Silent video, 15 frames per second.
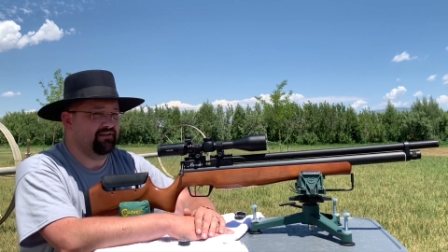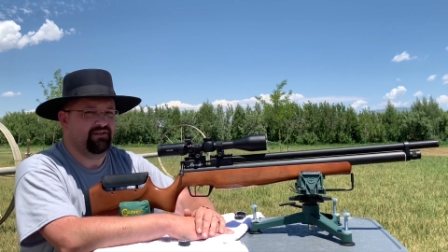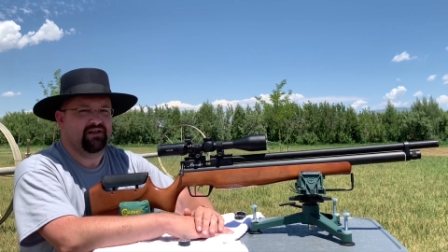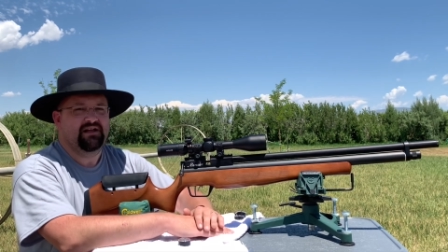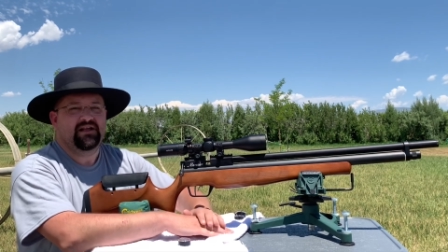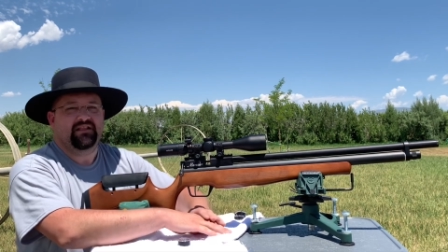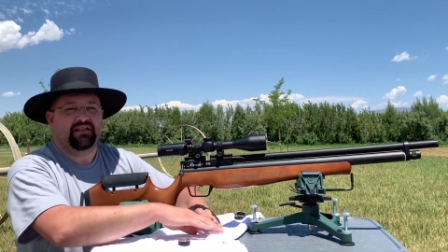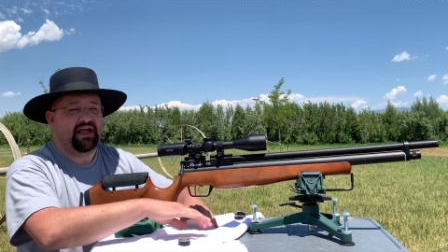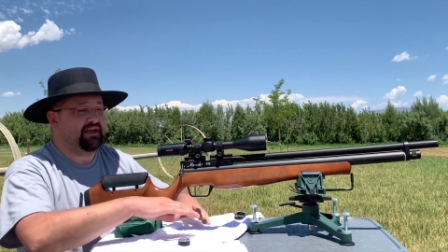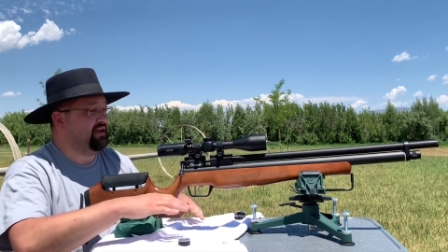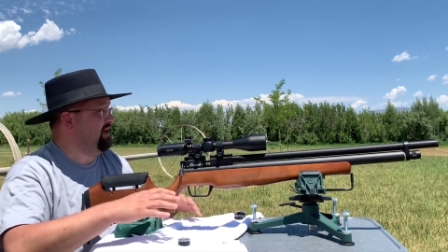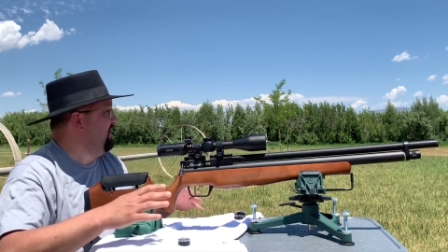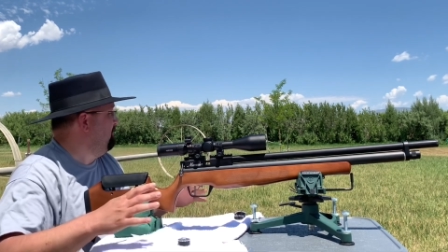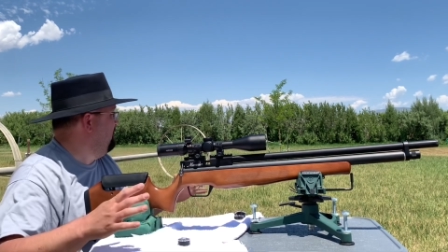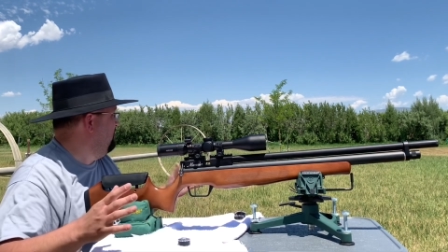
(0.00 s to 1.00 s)
And like
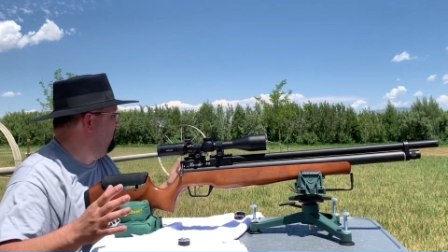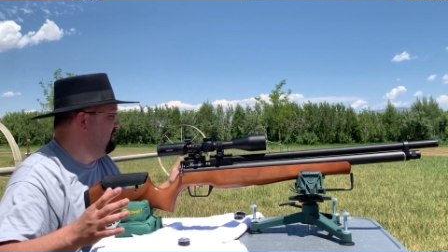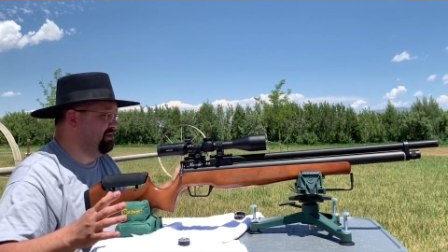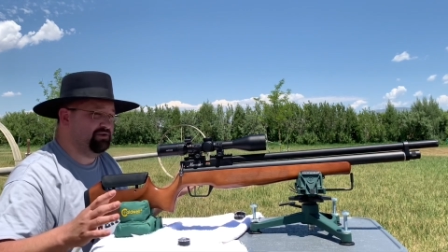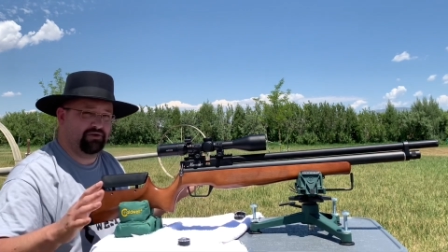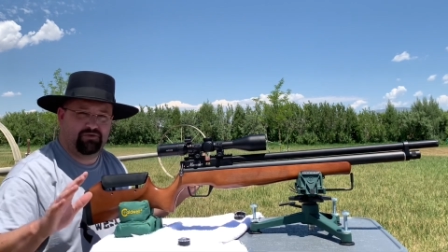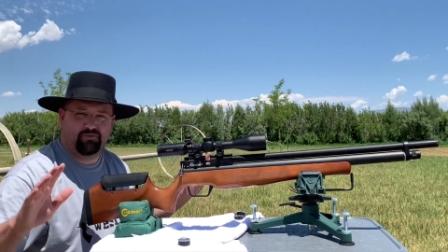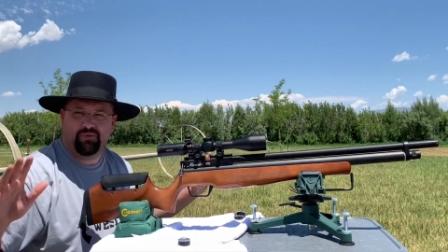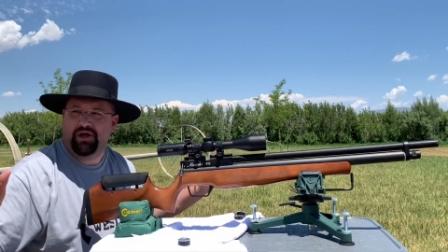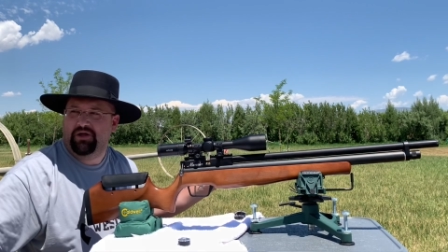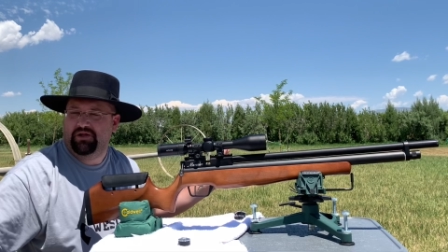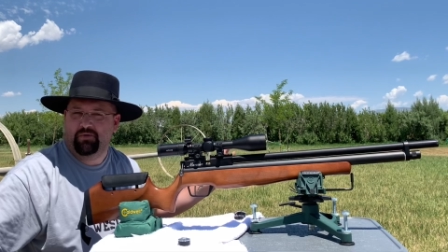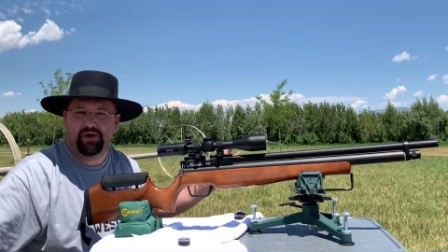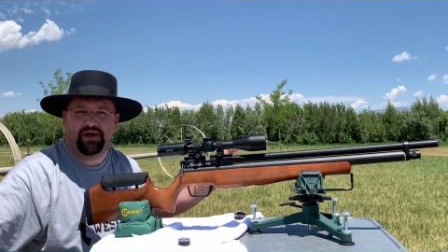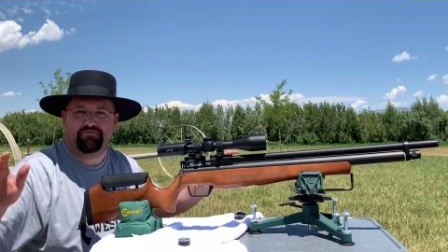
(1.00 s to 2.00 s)
I am here, make sure you're
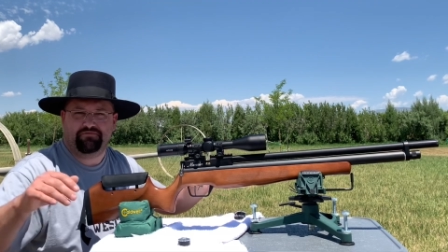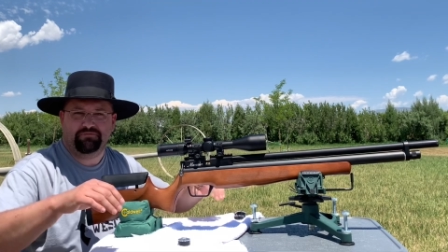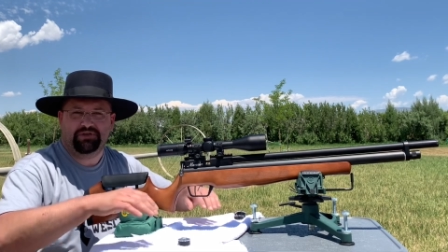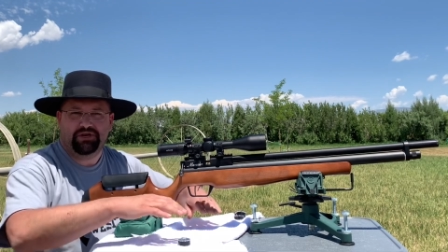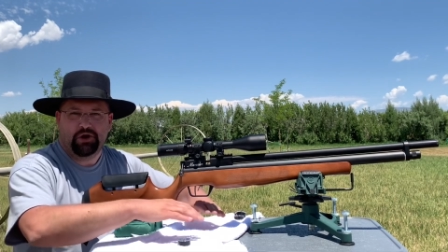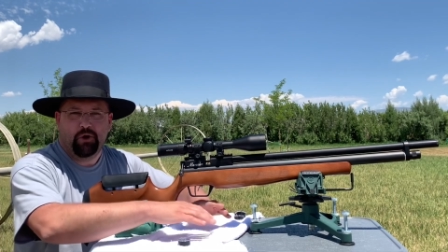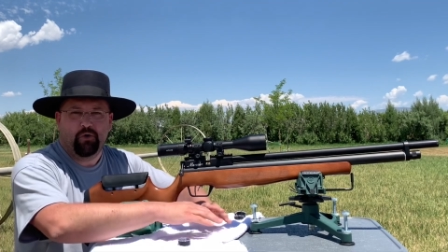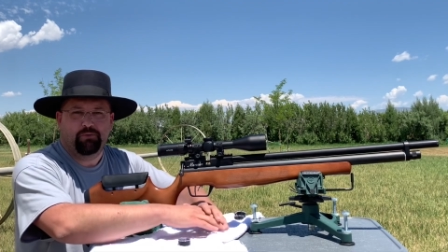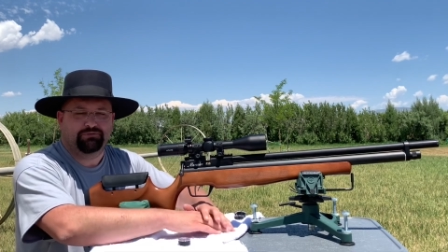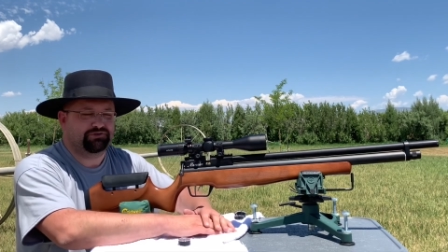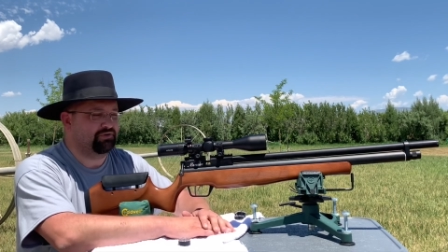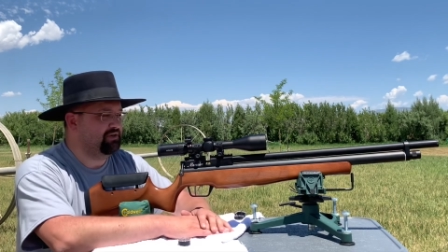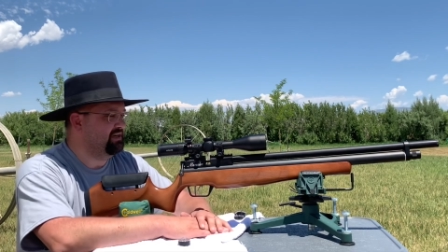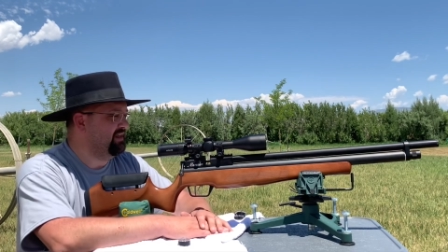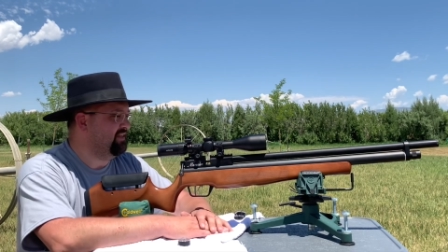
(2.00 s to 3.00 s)
well away from any homes
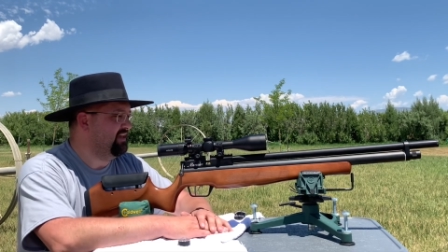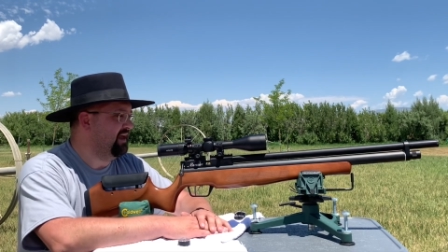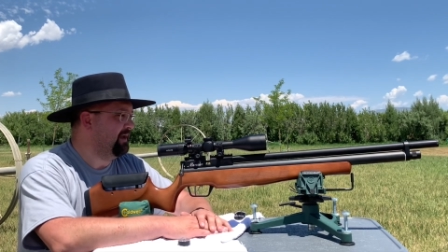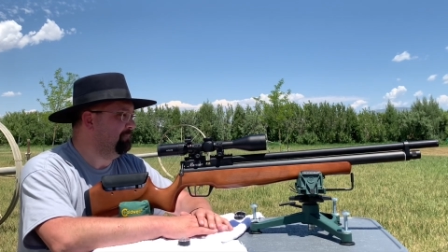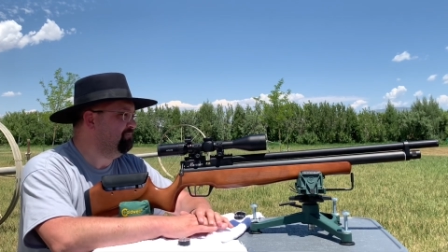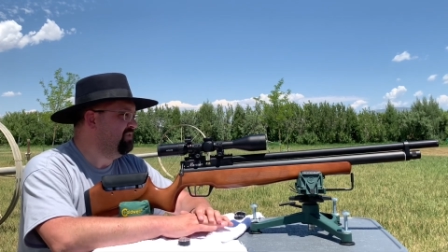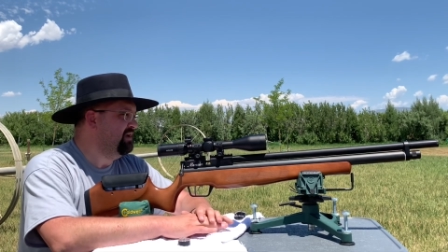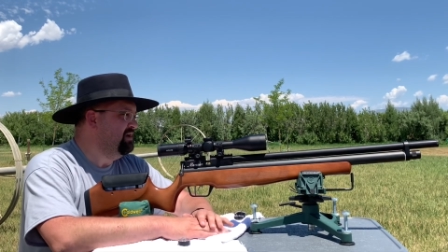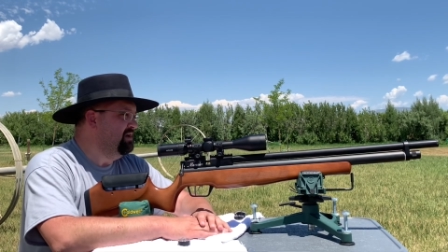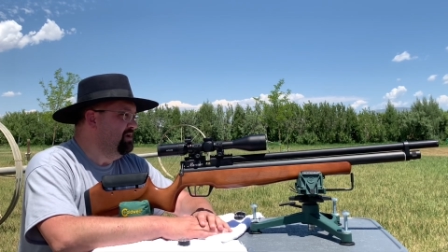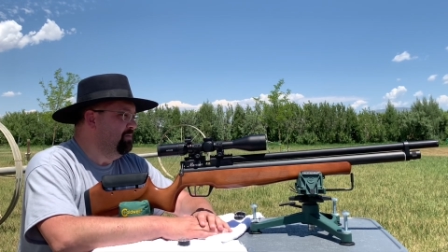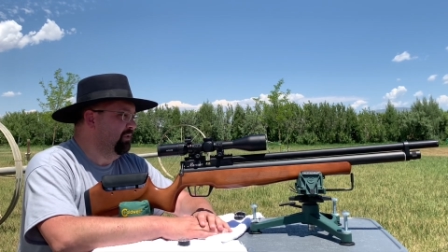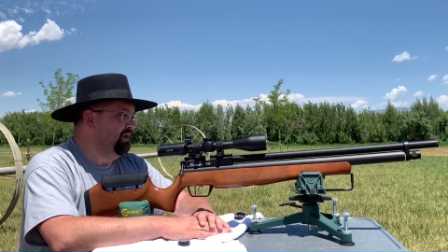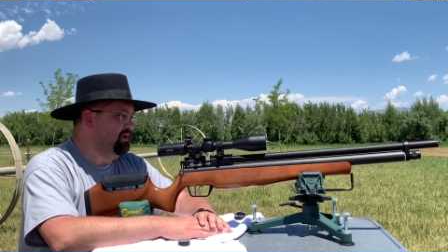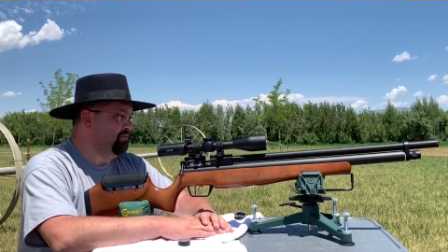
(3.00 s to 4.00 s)
or anything.
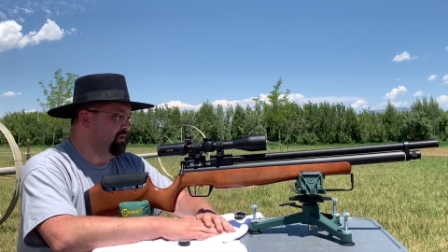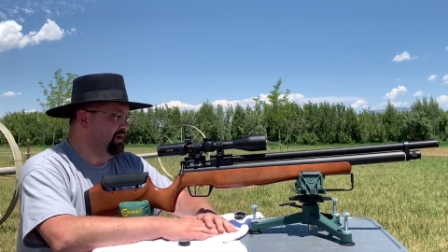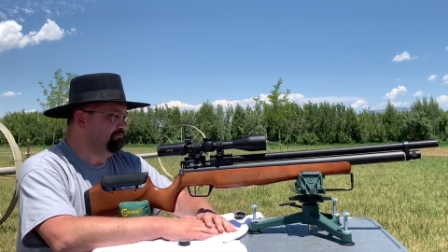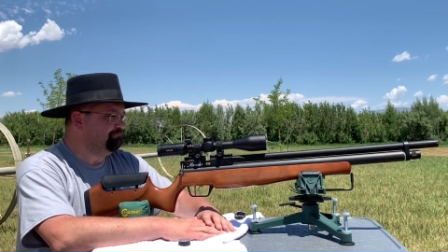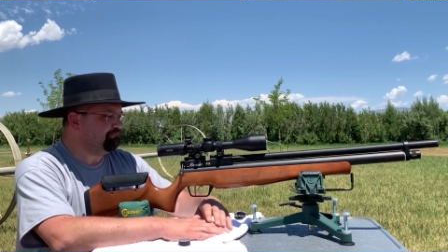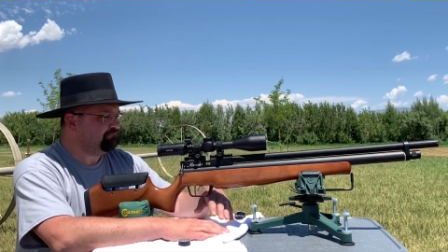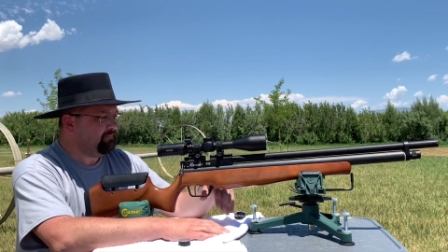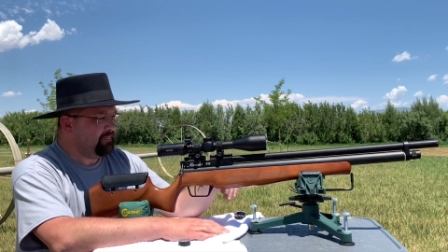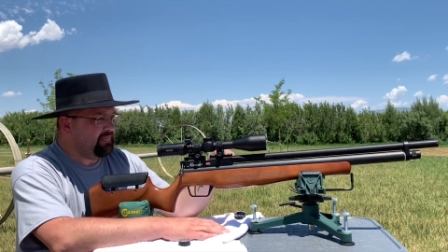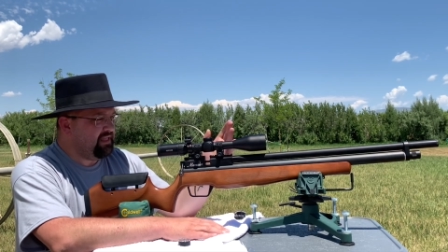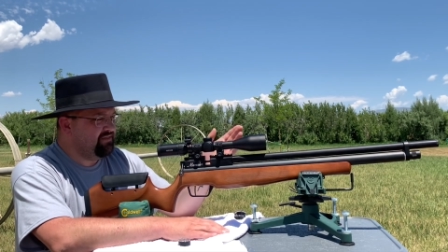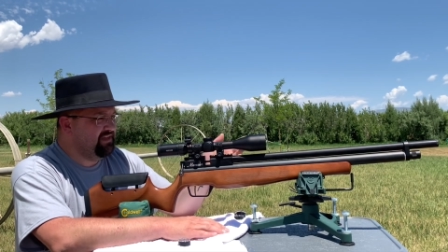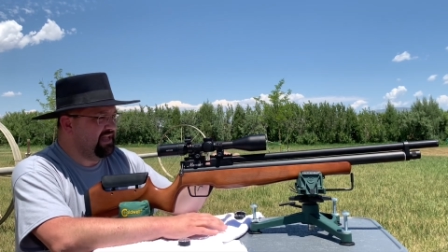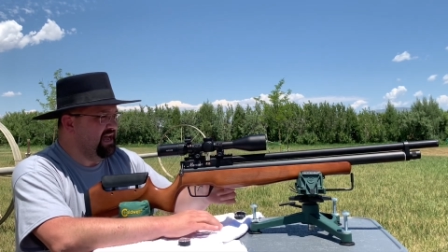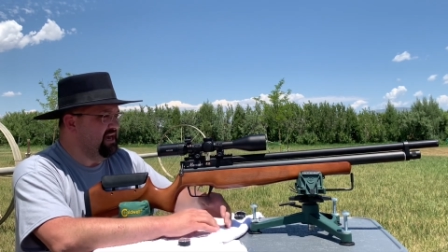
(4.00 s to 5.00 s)
Well, anyway,
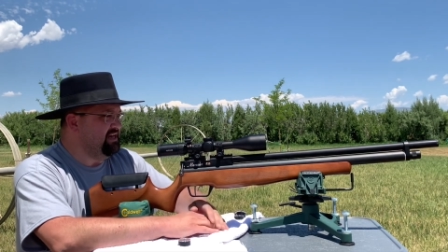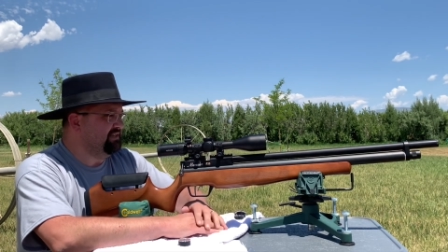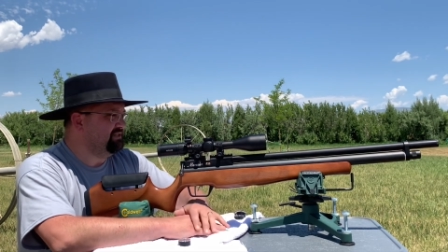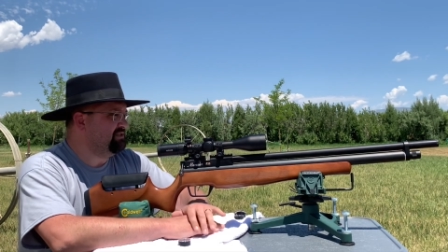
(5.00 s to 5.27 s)
the gun is